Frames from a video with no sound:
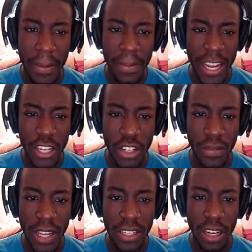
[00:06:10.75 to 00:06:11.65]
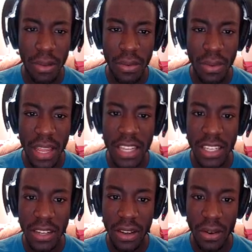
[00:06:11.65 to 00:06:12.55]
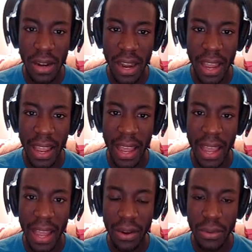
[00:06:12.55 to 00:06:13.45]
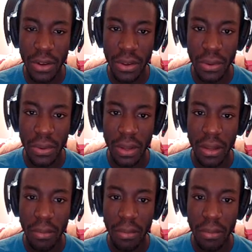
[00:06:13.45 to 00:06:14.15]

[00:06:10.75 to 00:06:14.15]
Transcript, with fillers: not sure if that's going to be easy or not. I don't know.